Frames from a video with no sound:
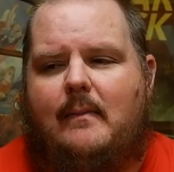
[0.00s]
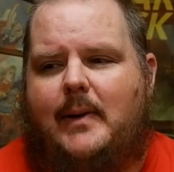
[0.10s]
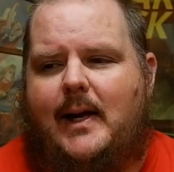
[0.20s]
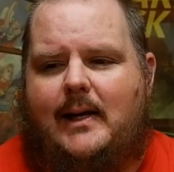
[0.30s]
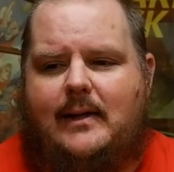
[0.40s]

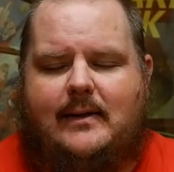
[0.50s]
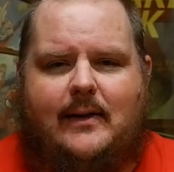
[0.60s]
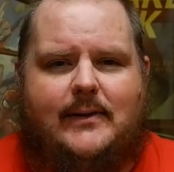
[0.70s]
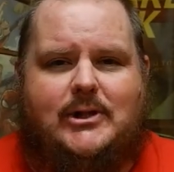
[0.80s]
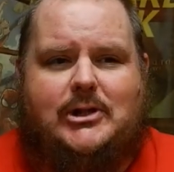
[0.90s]
but
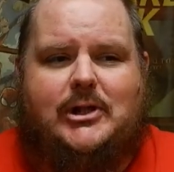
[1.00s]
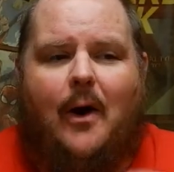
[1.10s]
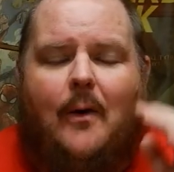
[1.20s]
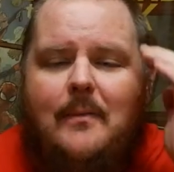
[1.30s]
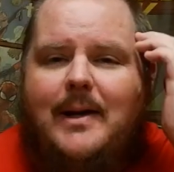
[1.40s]
there are
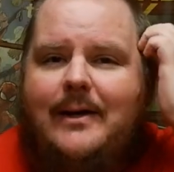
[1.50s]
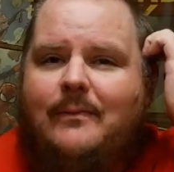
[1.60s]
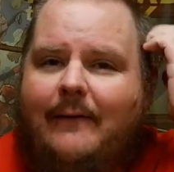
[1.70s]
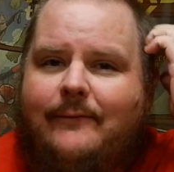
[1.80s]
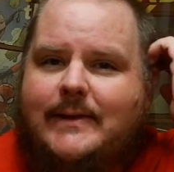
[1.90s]
so many
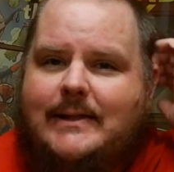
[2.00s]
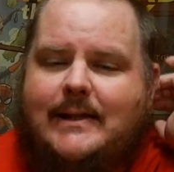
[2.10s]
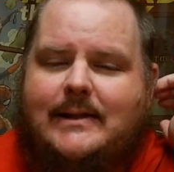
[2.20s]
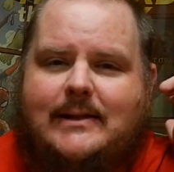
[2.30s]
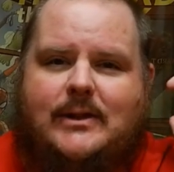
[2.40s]

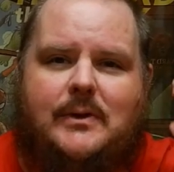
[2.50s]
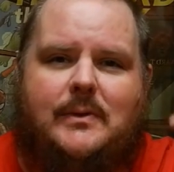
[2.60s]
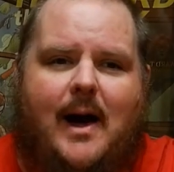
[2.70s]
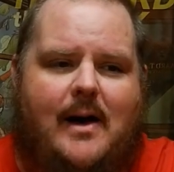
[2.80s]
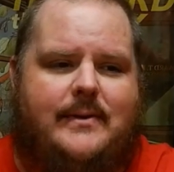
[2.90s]
references
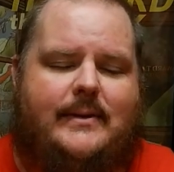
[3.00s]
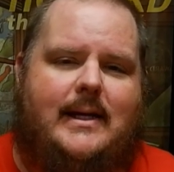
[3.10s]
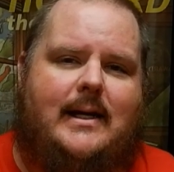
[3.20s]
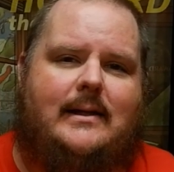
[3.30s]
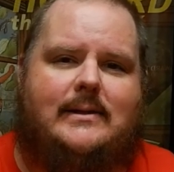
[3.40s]
to other
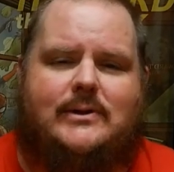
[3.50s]
things.